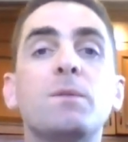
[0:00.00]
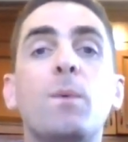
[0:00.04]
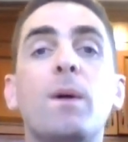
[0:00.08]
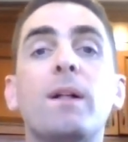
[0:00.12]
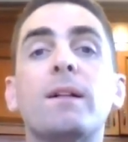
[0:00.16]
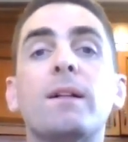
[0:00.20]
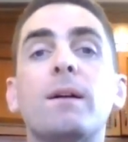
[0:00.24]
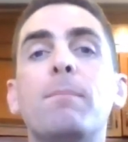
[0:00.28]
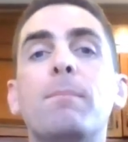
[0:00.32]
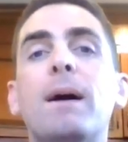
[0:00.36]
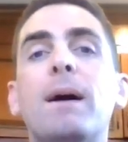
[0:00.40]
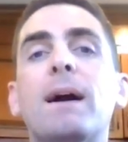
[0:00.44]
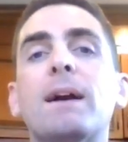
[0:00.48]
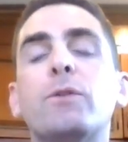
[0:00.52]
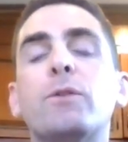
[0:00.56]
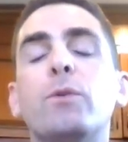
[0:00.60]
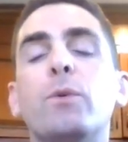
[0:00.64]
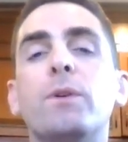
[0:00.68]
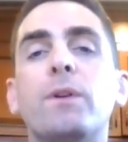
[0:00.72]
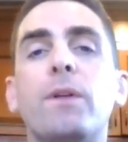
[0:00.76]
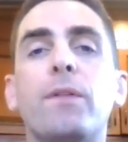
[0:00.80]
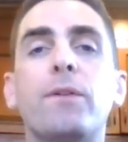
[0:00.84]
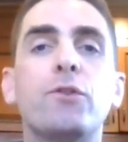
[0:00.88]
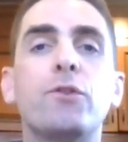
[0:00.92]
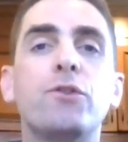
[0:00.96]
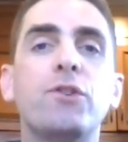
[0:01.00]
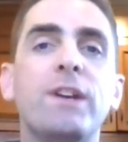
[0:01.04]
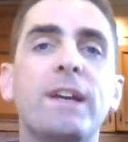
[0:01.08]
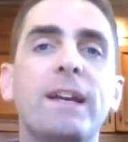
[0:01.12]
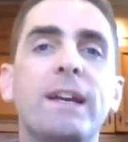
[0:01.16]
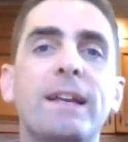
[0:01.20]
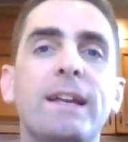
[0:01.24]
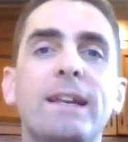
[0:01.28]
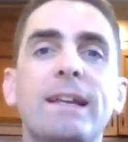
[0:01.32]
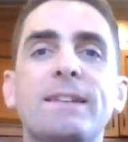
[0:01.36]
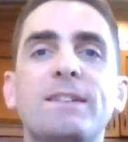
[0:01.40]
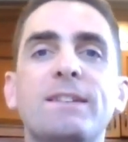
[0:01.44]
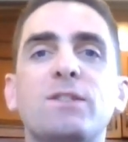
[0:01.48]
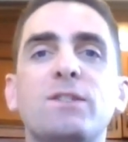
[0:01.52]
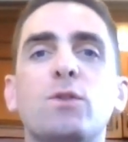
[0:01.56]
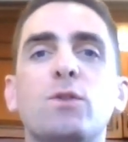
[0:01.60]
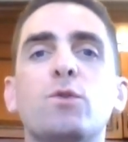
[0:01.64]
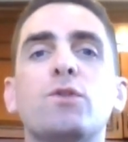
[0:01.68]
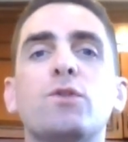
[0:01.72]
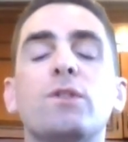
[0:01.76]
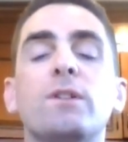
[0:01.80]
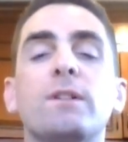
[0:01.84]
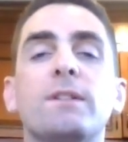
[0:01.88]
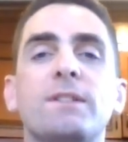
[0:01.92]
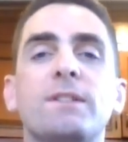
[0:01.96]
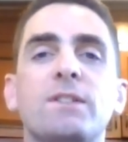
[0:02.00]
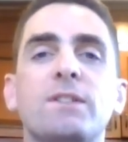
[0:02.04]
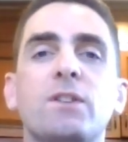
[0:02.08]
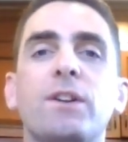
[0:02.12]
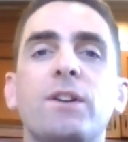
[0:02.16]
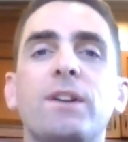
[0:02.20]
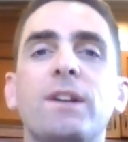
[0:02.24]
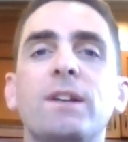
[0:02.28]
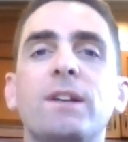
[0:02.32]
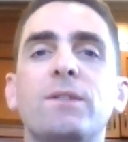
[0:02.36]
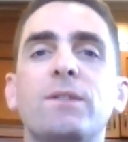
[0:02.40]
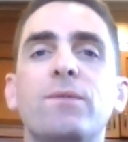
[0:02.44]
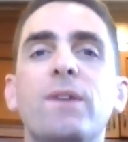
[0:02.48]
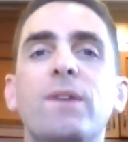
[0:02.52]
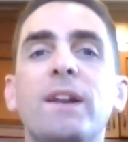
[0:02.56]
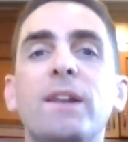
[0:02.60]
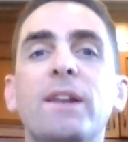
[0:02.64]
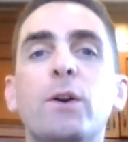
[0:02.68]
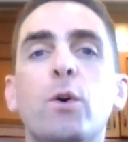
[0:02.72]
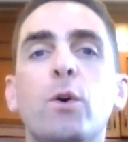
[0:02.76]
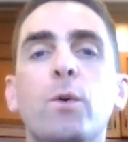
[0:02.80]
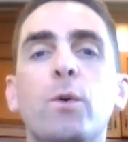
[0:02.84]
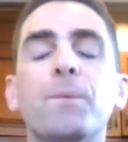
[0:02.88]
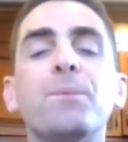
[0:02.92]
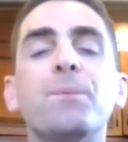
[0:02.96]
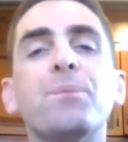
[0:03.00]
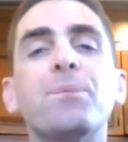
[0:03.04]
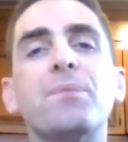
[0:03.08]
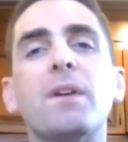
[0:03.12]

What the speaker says: Welcome back to another GED Social Studies video.